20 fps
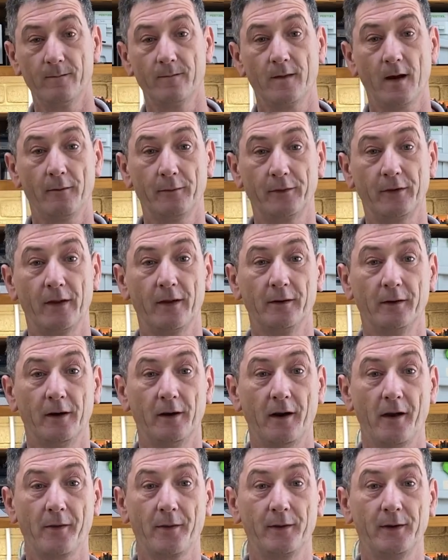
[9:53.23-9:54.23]
Obviously there
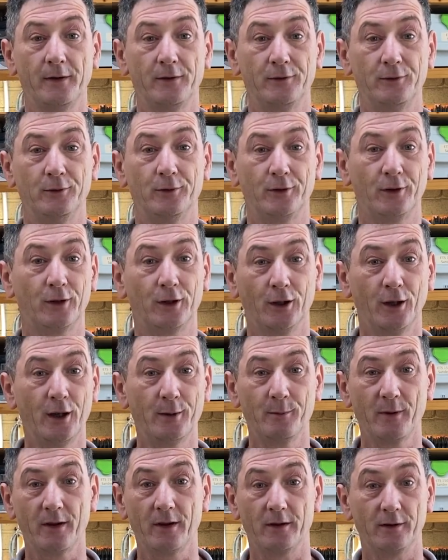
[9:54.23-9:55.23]
are other things you can
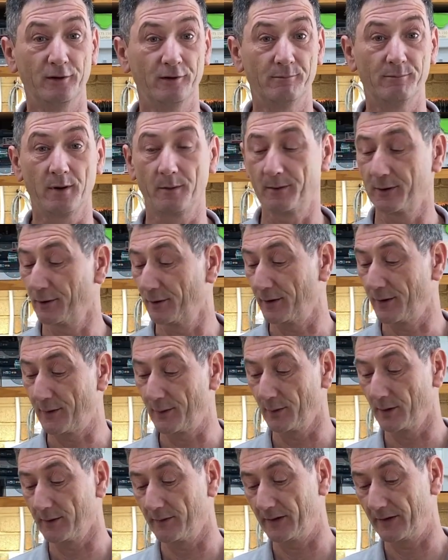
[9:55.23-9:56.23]
clean with it. You've probably already
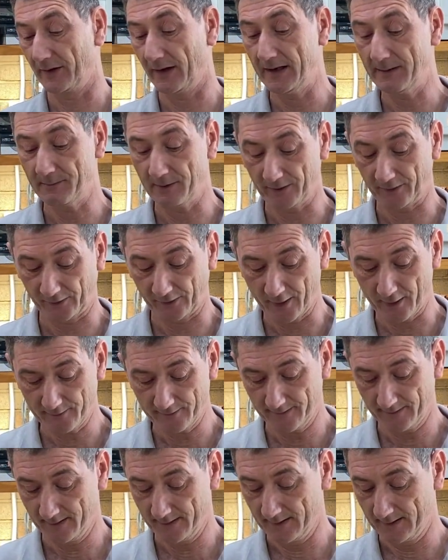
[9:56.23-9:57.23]
thought of a heap
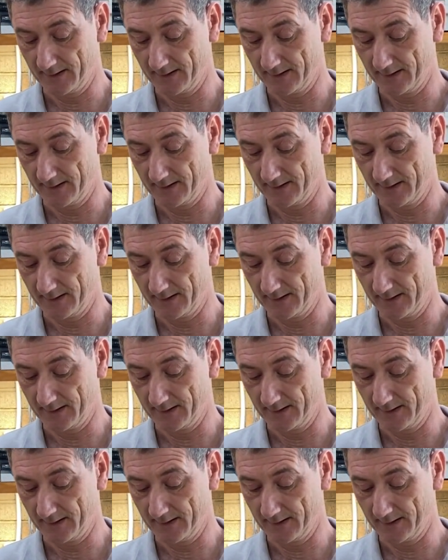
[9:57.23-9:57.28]
yourself.